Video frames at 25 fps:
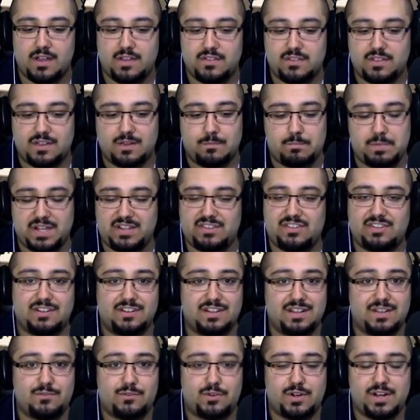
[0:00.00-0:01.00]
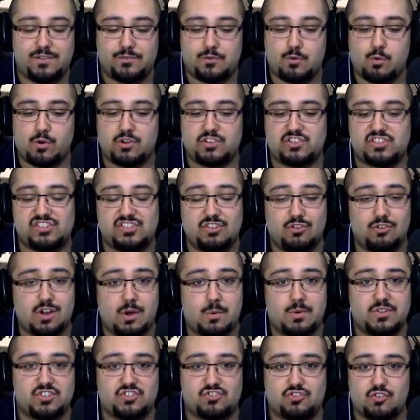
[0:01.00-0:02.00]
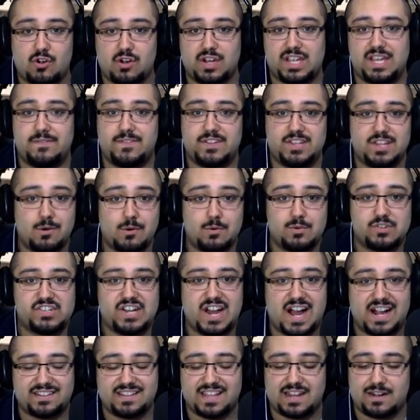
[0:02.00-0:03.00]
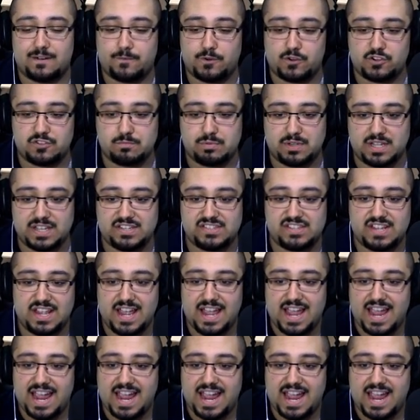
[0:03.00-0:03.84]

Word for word: The pizza delivery, of course, still going strong, even though it was knocked out of first place.